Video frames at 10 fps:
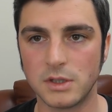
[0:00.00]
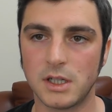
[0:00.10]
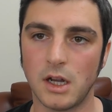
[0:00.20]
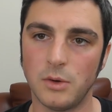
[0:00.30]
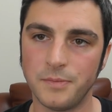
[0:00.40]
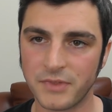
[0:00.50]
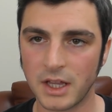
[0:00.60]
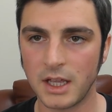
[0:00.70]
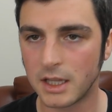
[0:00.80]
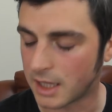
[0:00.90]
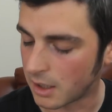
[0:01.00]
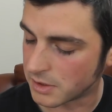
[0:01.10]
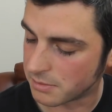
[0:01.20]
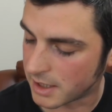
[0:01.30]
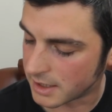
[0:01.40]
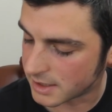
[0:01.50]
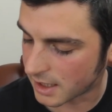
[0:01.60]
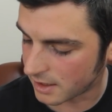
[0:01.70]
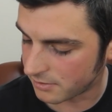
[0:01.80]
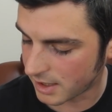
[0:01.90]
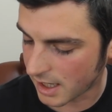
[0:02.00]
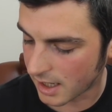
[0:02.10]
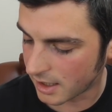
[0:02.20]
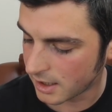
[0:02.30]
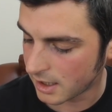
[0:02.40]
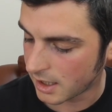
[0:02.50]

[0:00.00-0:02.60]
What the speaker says: So that was my incentive there.